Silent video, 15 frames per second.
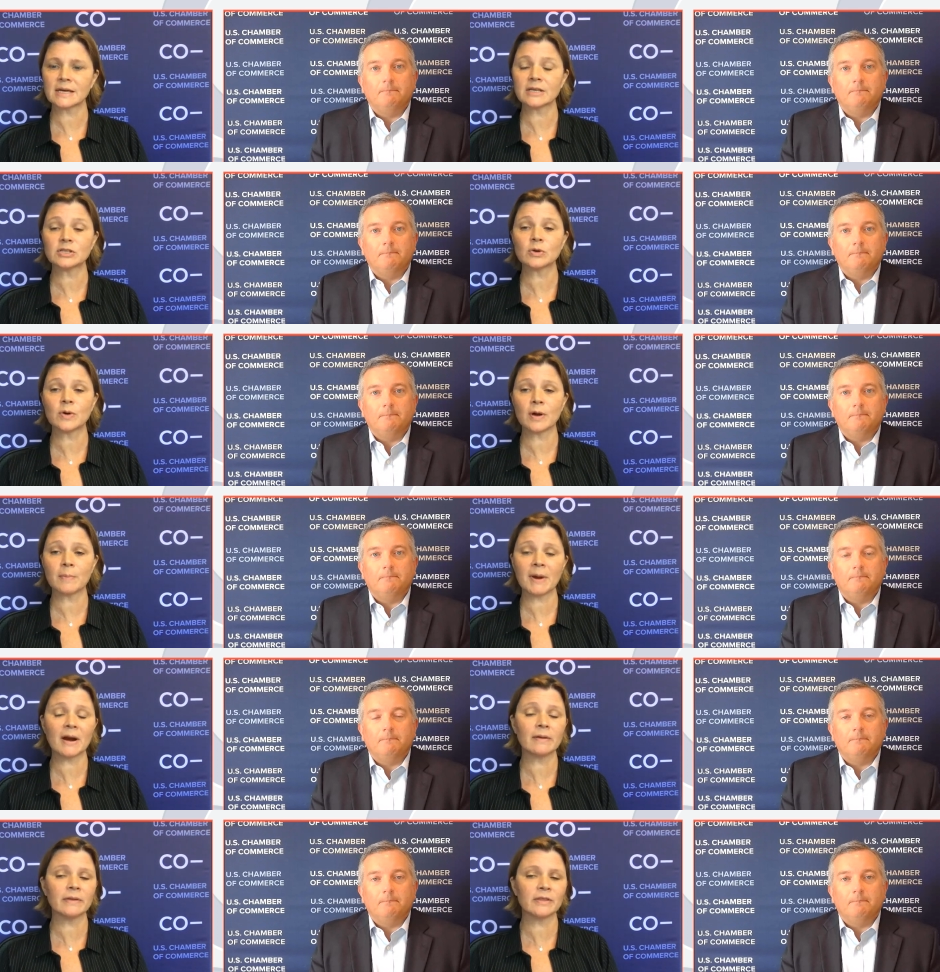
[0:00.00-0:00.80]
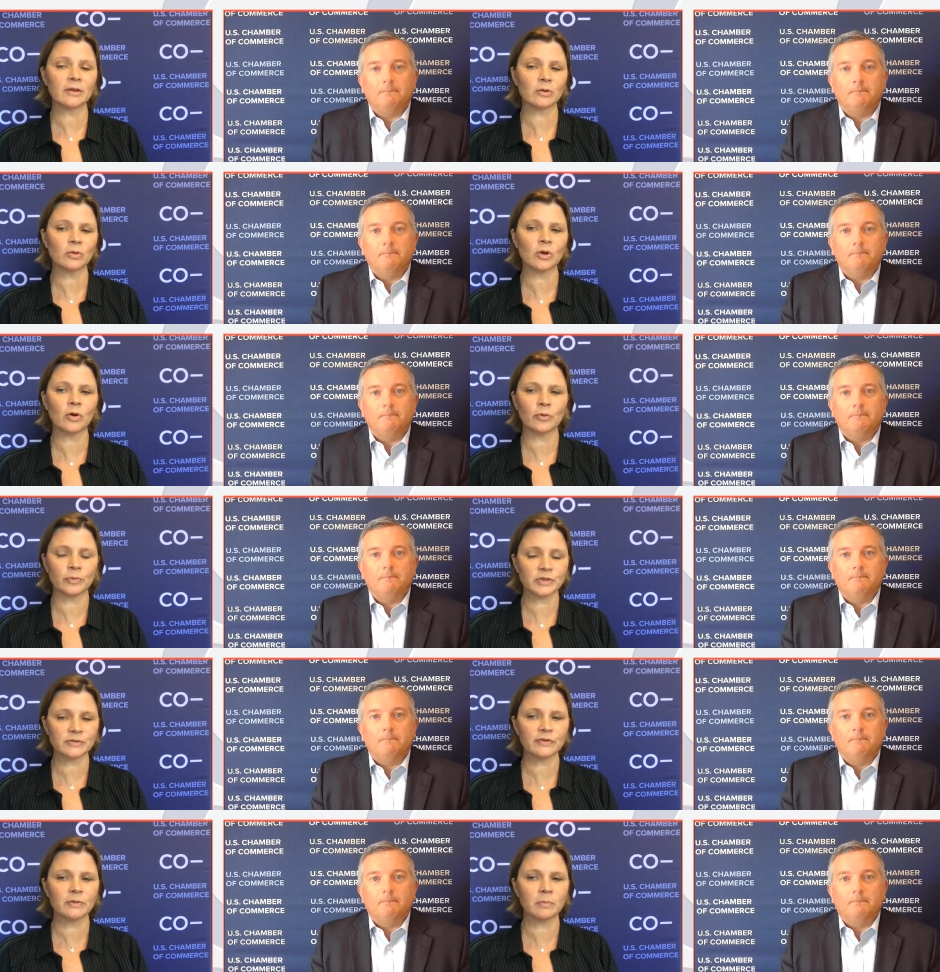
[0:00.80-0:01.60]
Speaker 1: so apparently their loan
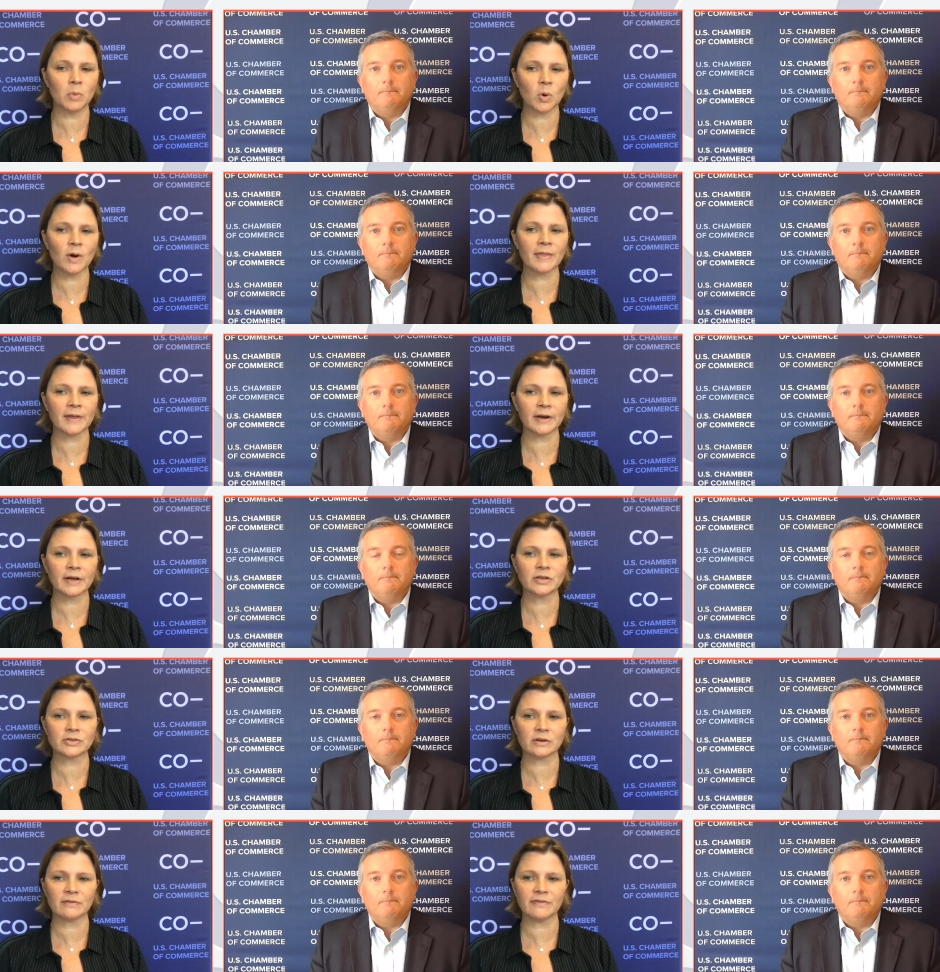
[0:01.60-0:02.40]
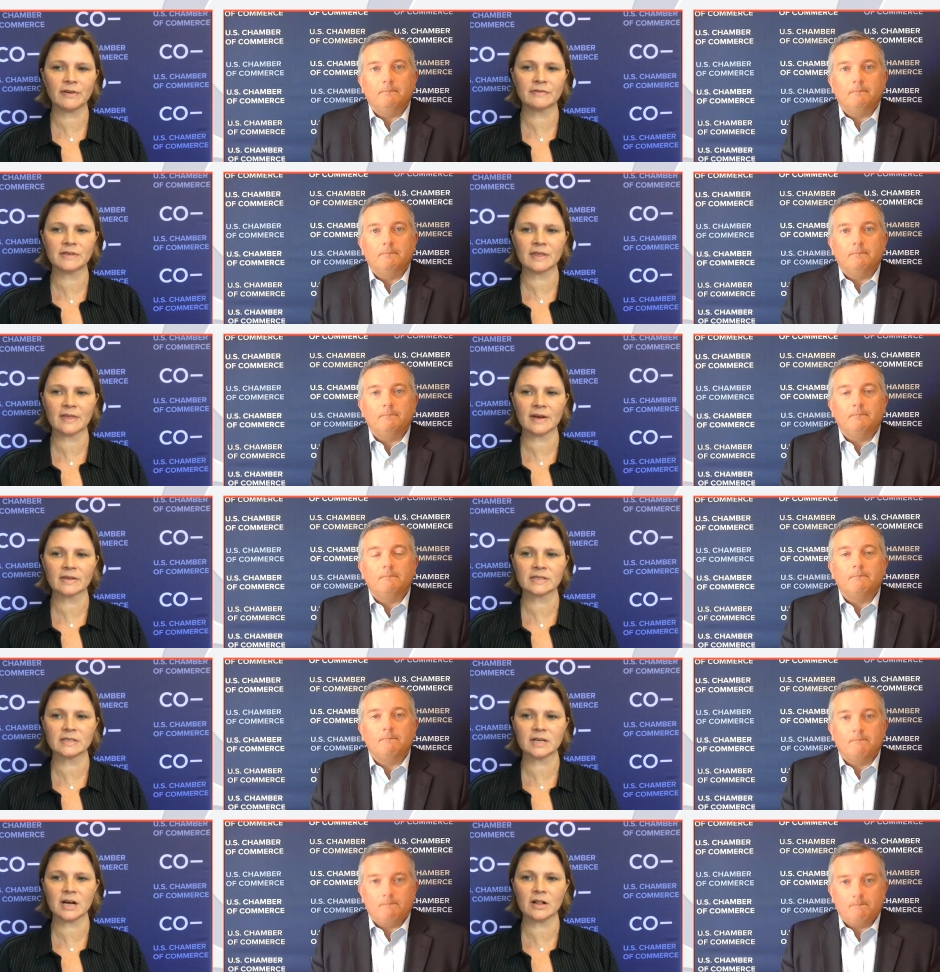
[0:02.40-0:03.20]
was for more than one hundred fifty
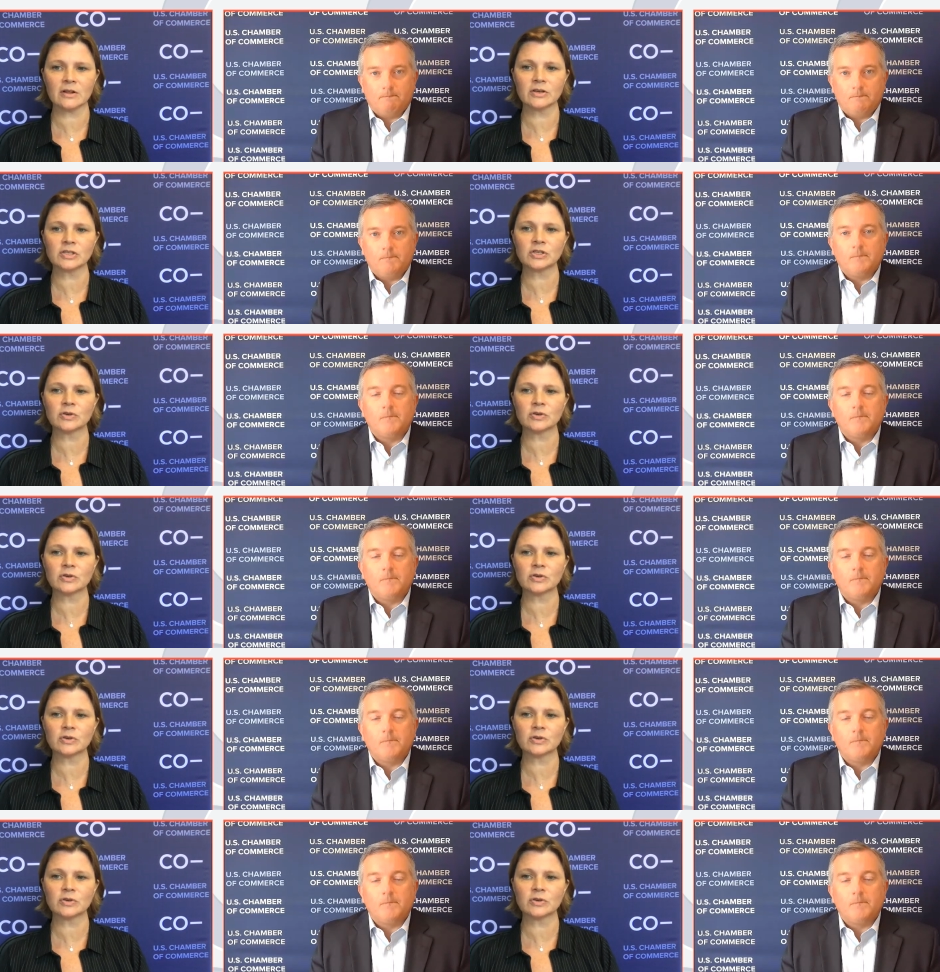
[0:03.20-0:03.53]
thousand dollars.